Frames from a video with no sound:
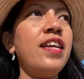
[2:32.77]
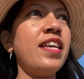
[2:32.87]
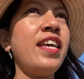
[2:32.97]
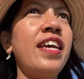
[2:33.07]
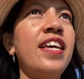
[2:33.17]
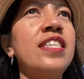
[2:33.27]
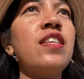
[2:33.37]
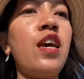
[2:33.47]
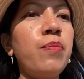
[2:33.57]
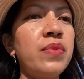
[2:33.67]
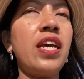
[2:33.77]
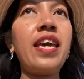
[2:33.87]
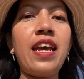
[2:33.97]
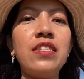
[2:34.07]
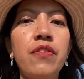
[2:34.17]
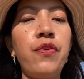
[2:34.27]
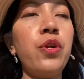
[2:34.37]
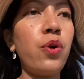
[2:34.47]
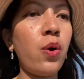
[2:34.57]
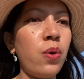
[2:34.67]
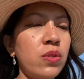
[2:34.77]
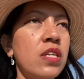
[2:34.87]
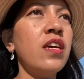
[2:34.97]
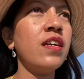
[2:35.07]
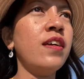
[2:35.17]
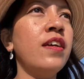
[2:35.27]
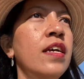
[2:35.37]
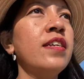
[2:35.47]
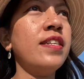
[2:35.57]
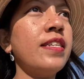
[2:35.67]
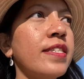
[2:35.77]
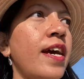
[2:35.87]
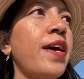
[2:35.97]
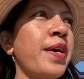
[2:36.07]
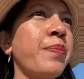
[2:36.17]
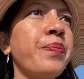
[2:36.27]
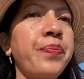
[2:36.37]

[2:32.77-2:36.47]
yes I'm taking a different road this time